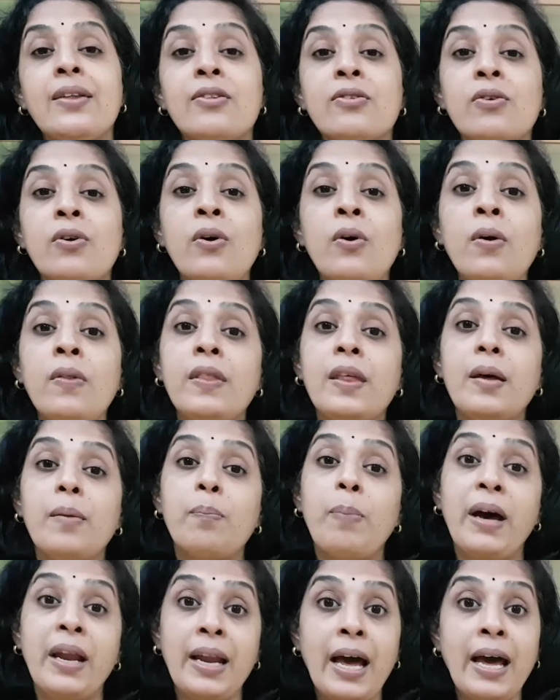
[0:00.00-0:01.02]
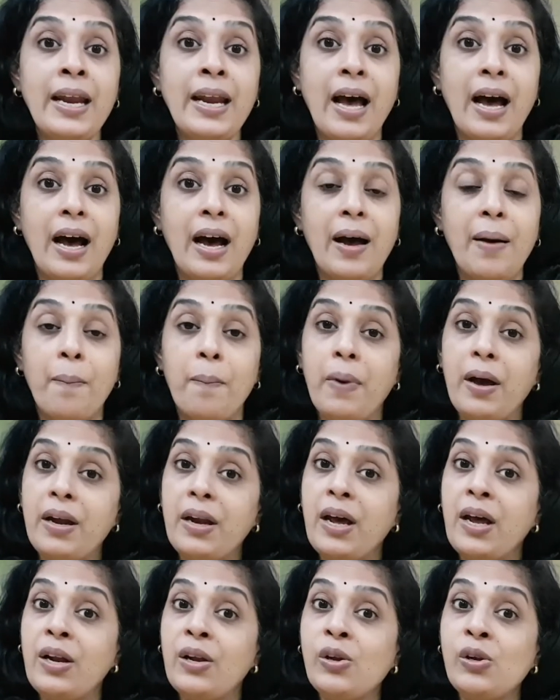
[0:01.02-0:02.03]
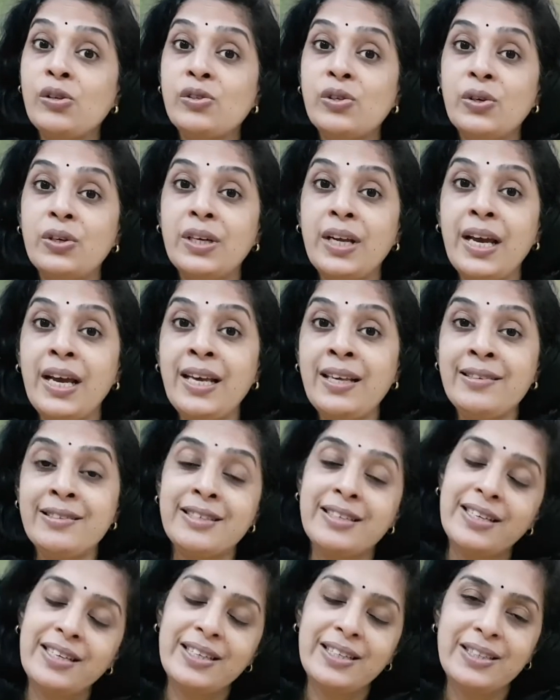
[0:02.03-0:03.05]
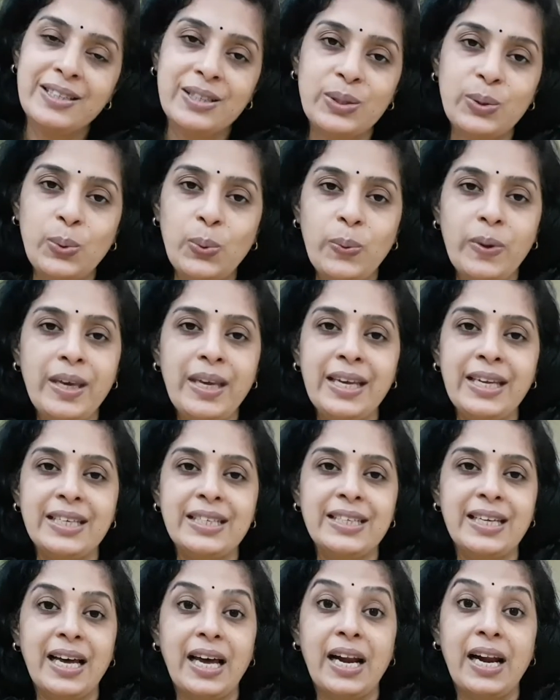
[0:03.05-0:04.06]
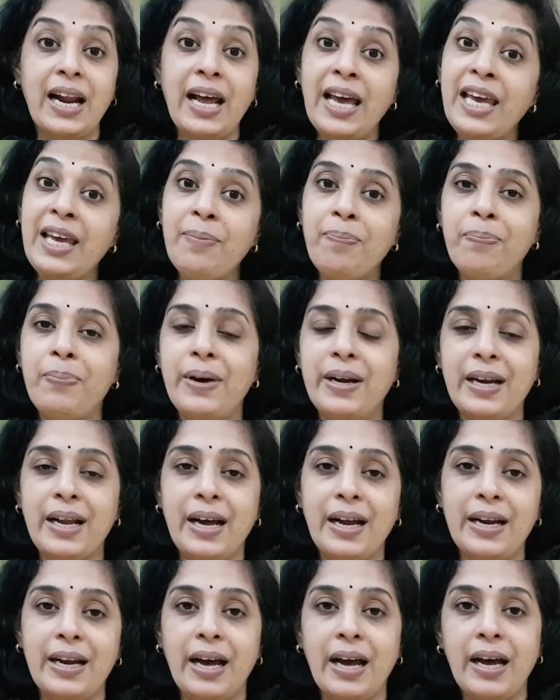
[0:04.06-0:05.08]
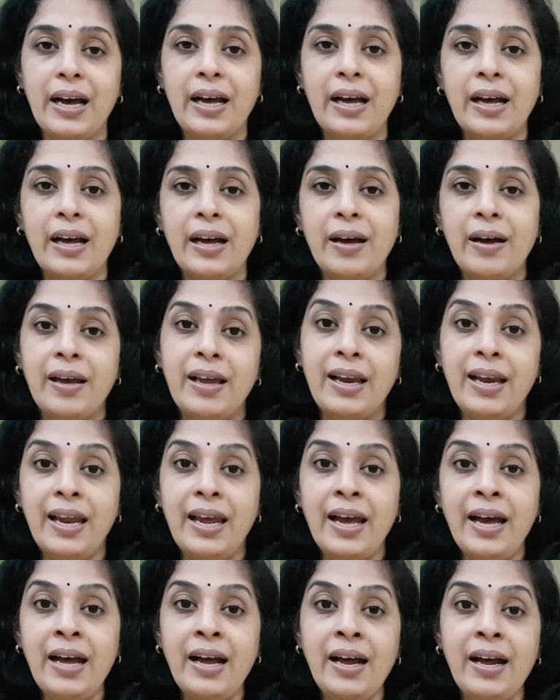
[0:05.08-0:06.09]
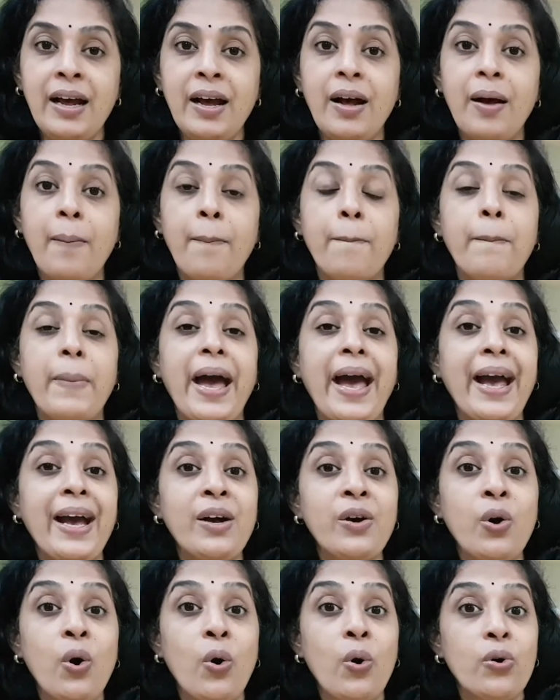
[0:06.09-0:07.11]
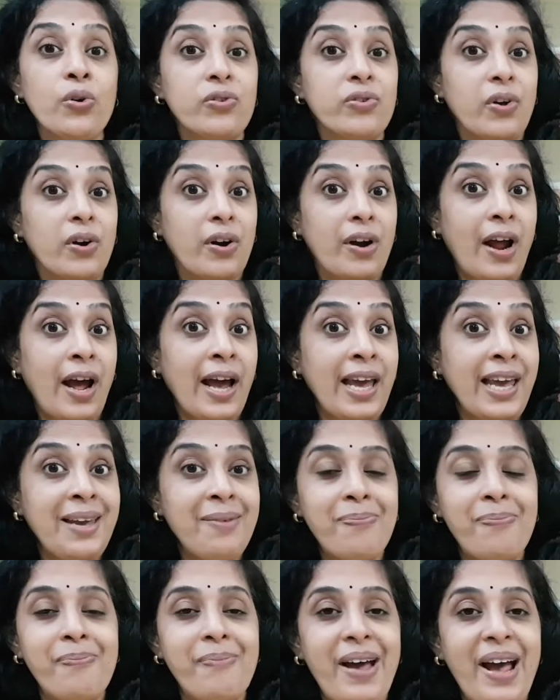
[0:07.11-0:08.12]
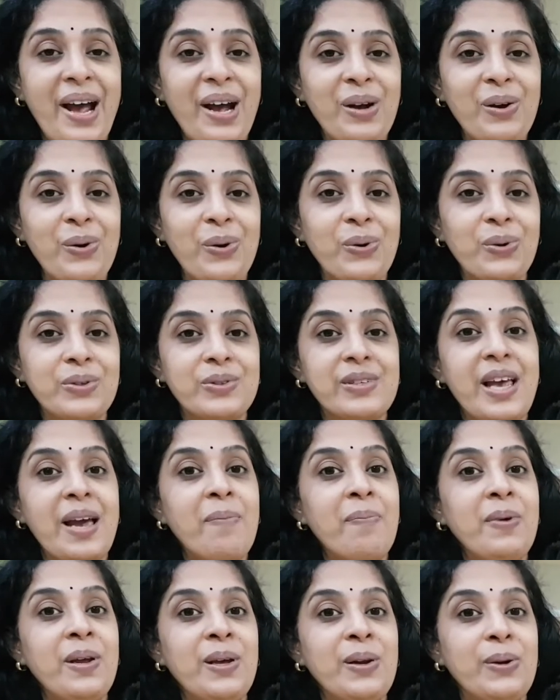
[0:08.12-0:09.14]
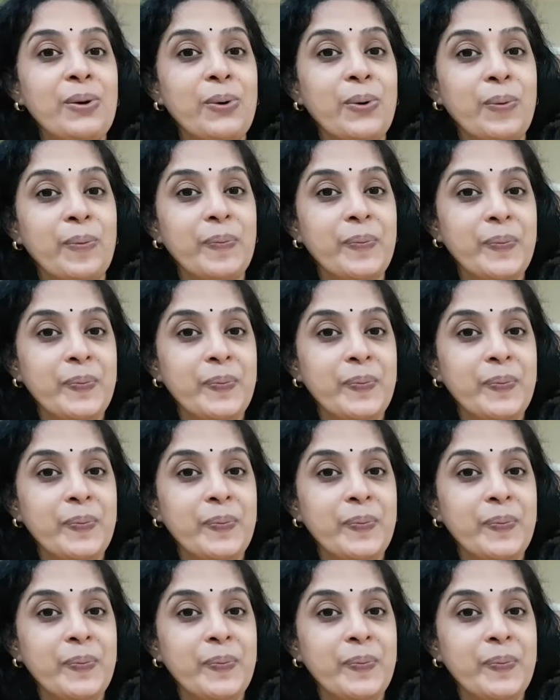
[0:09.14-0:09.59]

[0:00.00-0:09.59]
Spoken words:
So, banana. Banana also tastes sweet. Ripe banana. Illaya? Mangoes. Ripe mangoes. Eppadi irukum?